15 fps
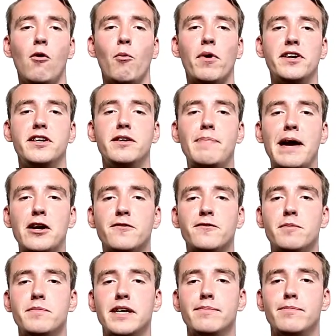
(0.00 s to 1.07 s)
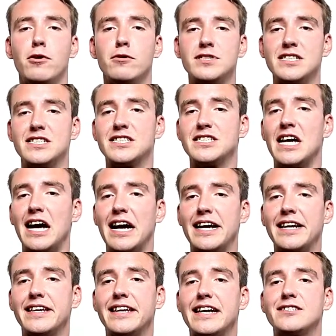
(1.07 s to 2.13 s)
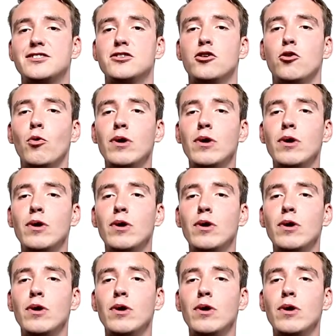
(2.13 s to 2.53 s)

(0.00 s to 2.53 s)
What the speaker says: when a debater from the opposing side gets to